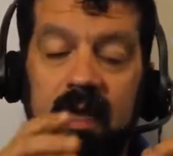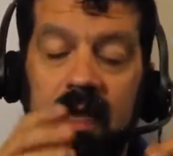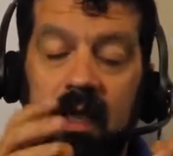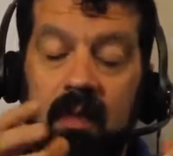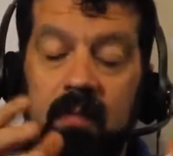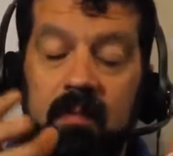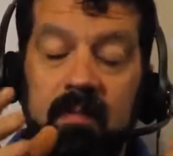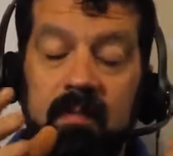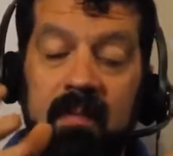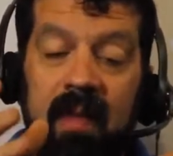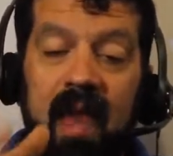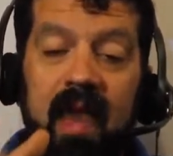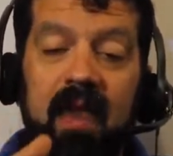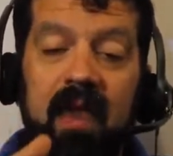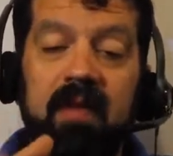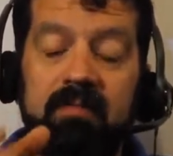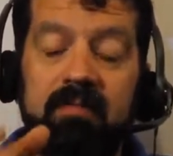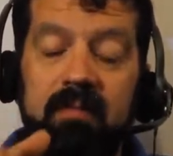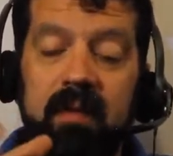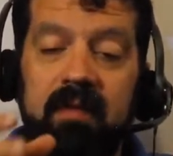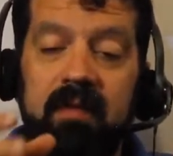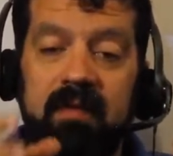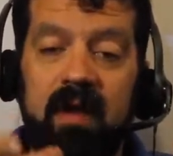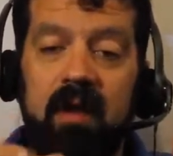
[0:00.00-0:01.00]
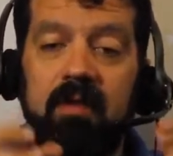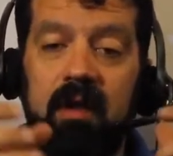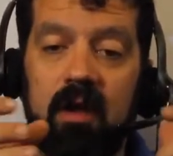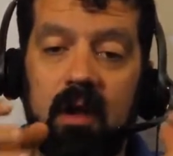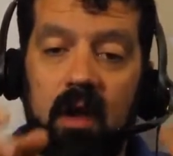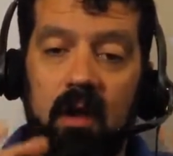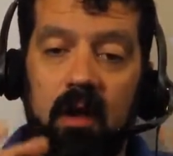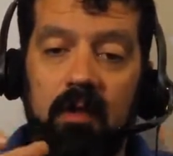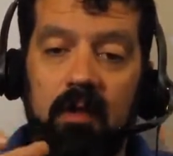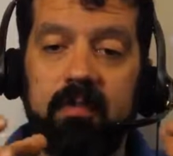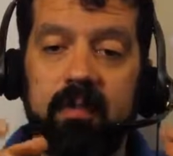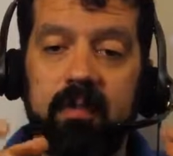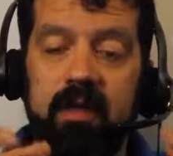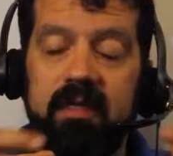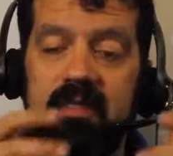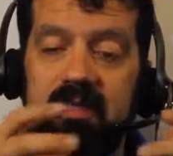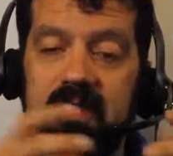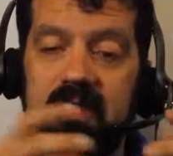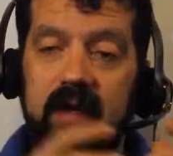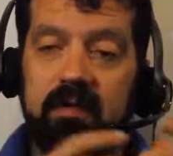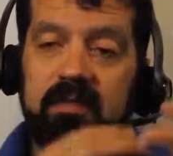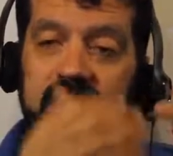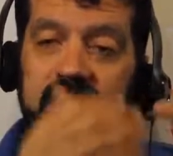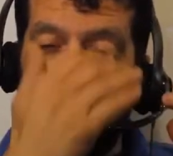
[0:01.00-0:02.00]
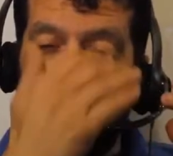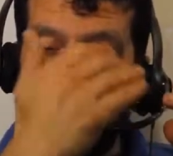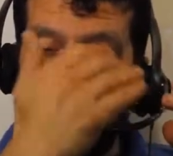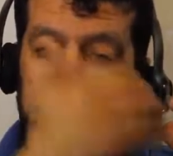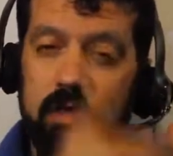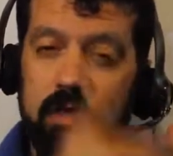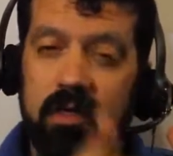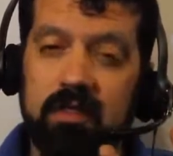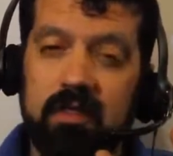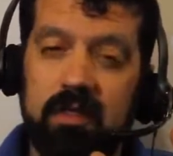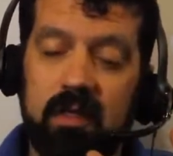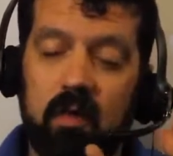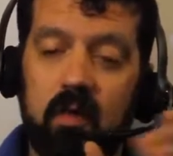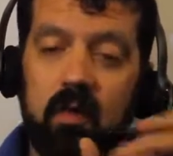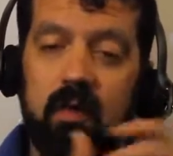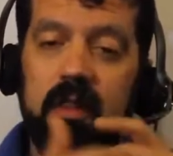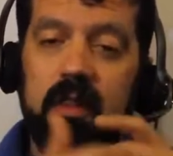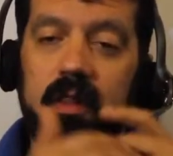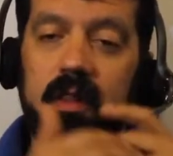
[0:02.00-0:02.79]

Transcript: it may be found in other places outside of just the cornea.